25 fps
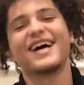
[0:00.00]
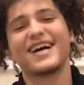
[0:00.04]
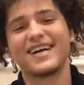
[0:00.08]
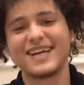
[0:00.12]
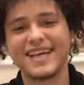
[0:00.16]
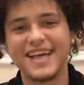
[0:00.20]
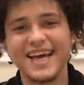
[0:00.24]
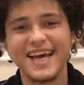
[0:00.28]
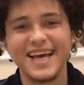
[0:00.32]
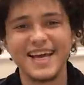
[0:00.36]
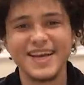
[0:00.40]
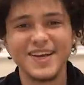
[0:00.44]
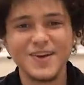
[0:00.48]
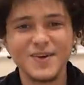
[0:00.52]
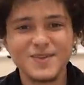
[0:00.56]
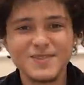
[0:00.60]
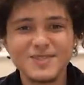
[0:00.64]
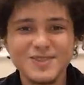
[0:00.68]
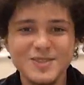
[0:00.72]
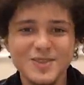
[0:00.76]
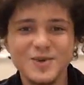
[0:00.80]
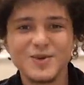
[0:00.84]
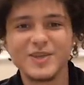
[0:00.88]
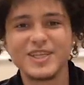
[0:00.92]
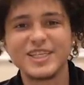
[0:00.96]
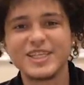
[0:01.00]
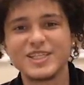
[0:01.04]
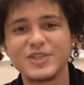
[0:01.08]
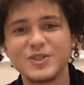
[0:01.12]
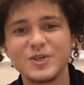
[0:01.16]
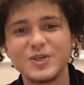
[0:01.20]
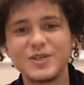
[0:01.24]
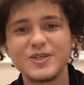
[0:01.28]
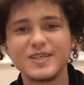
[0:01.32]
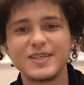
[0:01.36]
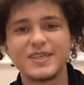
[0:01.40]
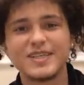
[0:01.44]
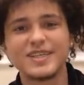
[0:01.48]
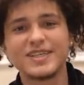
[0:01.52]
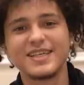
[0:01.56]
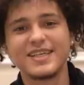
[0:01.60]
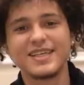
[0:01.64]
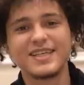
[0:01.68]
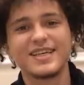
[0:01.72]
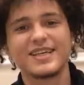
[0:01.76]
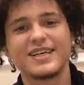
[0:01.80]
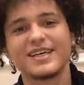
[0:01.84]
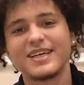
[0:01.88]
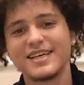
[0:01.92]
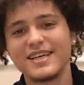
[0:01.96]
Okay, long story short,
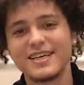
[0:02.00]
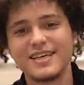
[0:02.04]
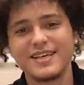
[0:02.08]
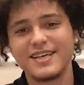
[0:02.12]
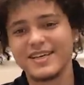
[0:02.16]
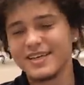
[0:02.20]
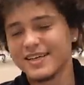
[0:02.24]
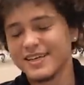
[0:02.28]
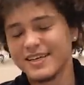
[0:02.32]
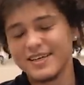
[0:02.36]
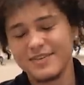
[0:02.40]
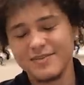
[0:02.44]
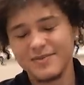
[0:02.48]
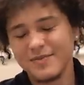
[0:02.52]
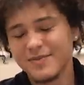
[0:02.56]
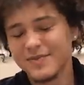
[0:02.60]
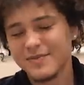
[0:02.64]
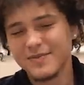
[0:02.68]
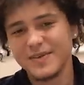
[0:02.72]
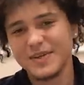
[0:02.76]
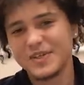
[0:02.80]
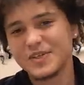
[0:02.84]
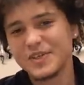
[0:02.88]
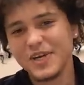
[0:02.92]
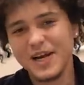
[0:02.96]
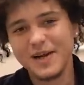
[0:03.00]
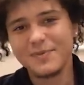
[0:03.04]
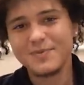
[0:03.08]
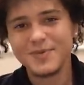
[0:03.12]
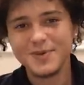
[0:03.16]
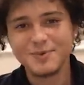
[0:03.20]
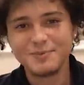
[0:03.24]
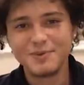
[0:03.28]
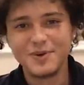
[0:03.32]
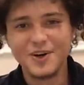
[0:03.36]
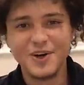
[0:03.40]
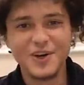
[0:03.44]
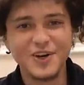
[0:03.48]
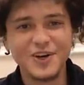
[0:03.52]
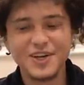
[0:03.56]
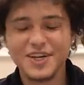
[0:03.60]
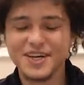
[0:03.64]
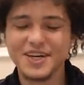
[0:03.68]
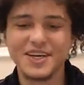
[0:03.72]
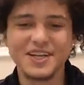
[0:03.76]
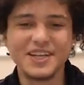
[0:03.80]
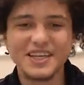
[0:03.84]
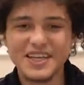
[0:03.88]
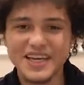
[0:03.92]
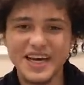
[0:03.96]
my tripod
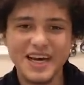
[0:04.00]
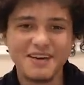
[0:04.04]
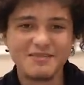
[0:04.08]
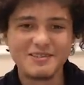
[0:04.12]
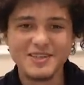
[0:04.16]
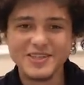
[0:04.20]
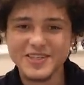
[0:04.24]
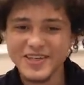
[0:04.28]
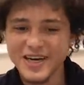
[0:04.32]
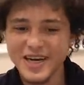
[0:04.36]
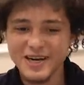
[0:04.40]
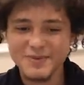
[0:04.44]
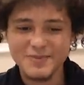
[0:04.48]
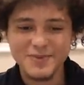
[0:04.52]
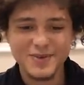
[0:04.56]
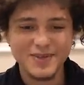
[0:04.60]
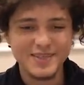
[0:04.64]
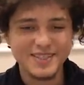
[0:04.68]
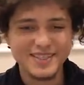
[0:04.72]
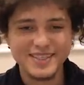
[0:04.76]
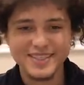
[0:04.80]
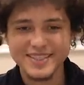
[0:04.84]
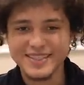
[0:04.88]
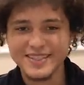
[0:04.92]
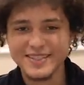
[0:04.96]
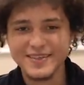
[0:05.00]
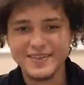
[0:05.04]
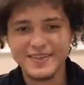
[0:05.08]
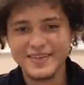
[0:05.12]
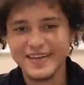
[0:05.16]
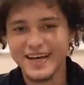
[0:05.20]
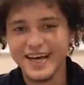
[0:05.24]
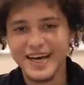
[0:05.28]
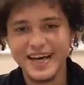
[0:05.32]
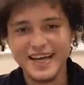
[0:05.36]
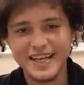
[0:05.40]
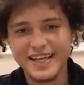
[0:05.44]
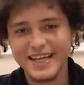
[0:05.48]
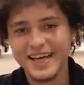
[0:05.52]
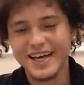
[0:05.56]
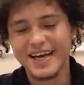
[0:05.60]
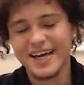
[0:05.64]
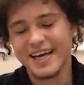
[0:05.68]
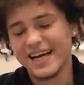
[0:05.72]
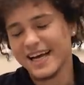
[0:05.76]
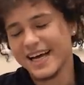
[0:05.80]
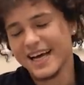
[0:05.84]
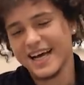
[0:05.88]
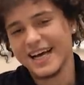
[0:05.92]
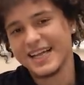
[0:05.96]
broke. I don't have a tripod, so I
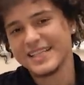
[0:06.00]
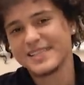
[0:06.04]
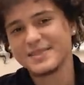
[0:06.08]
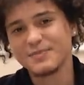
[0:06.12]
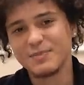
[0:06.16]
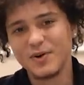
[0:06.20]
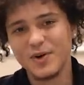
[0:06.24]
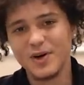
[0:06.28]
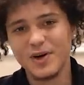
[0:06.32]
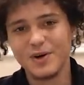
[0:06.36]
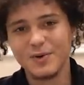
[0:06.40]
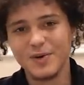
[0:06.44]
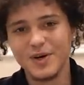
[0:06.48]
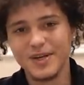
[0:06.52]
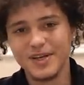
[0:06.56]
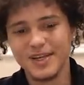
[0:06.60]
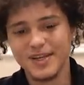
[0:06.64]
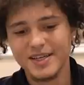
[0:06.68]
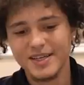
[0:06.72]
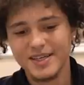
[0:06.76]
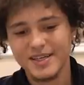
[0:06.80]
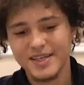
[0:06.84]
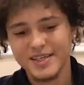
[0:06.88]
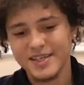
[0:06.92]
had to borrow one.